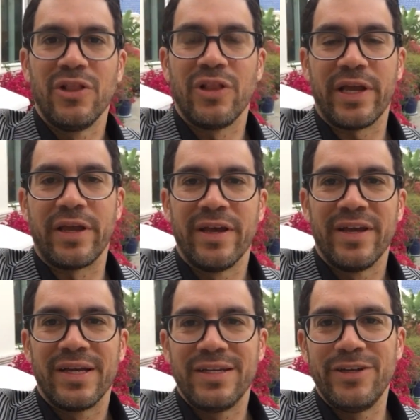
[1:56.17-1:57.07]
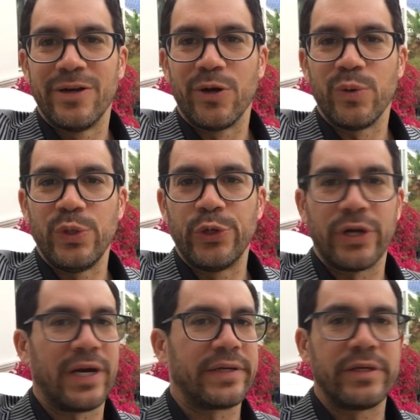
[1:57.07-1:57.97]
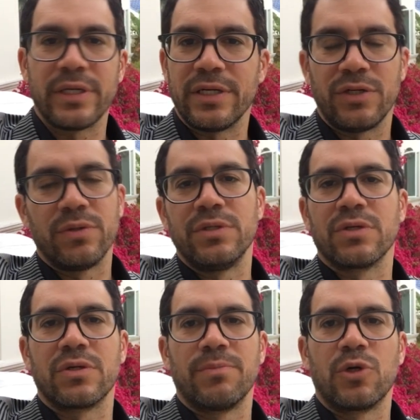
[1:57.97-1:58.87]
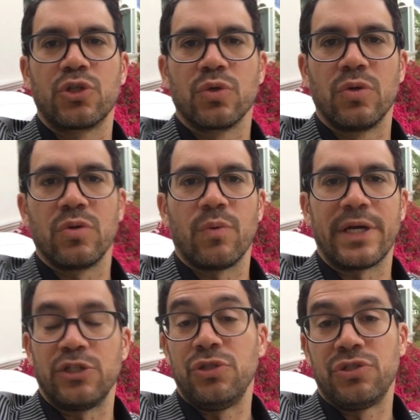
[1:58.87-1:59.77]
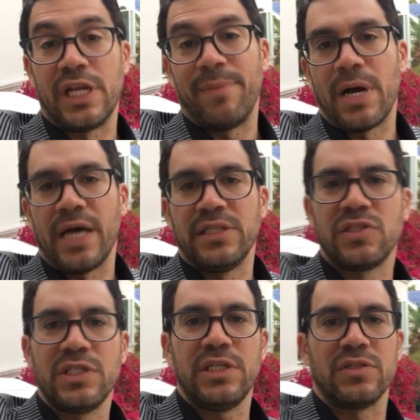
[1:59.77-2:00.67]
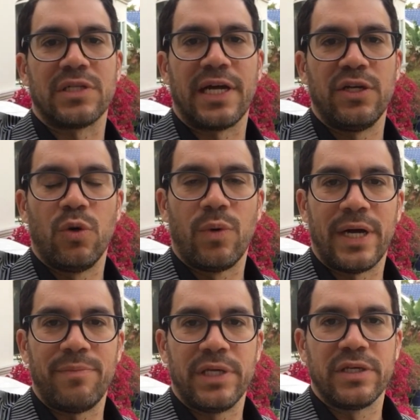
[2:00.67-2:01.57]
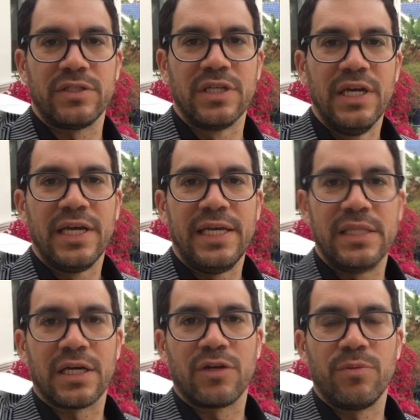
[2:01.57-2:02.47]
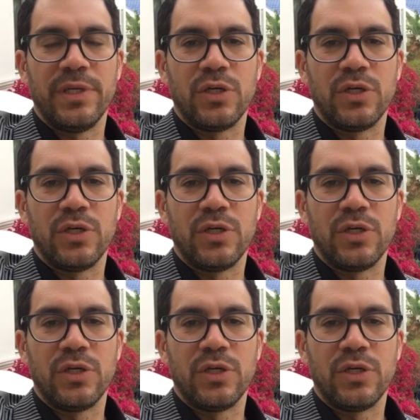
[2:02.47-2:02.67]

like, you know, you're not good at doing your commercial. Why don't you stay behind the scenes? And I know why, because he thought it would